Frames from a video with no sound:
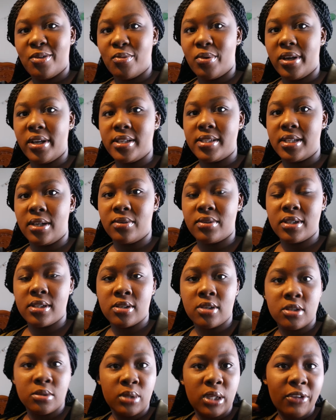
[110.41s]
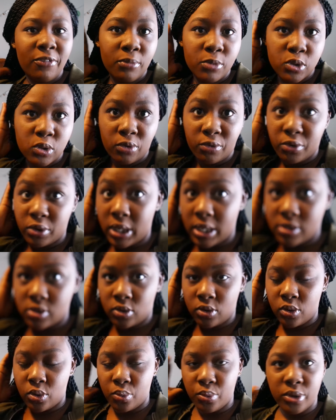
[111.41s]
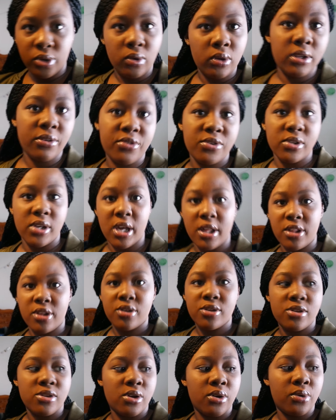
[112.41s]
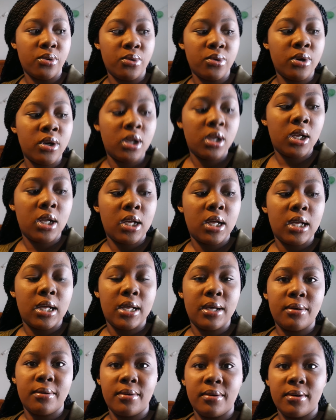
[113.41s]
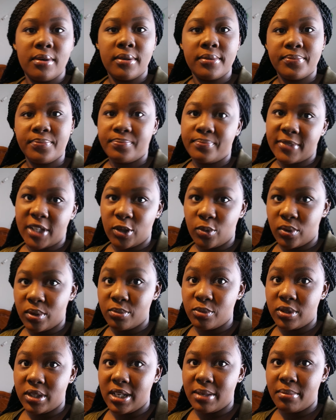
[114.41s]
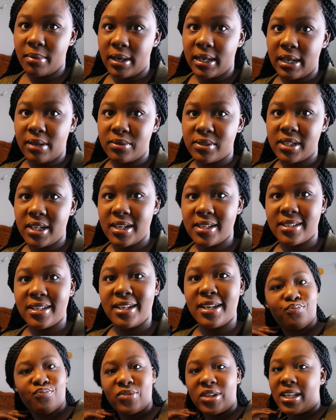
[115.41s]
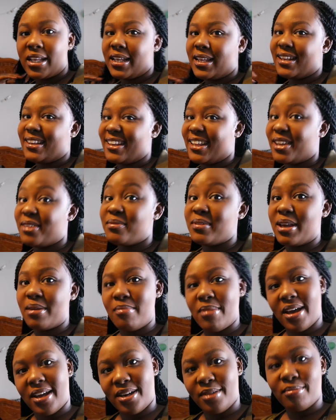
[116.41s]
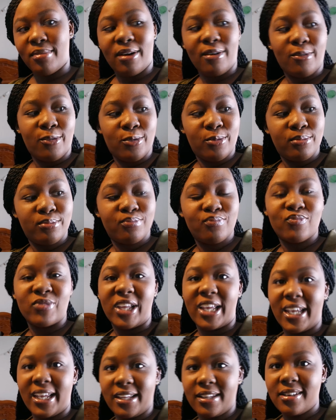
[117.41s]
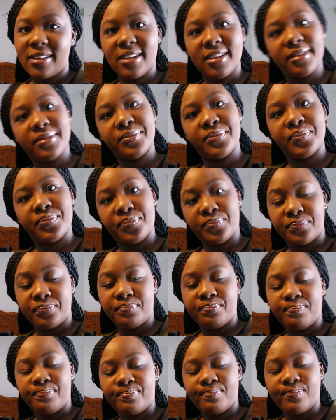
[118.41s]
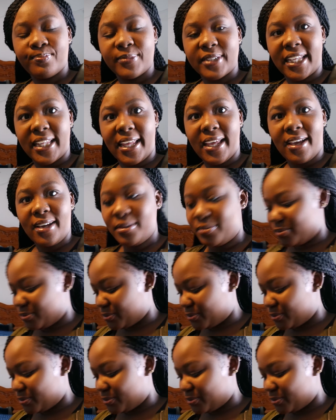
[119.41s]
when he's downstairs. Because if most of you guys don't know, we don't live together. So I don't want him to get mad downstairs and let him get mad in my room. And yeah,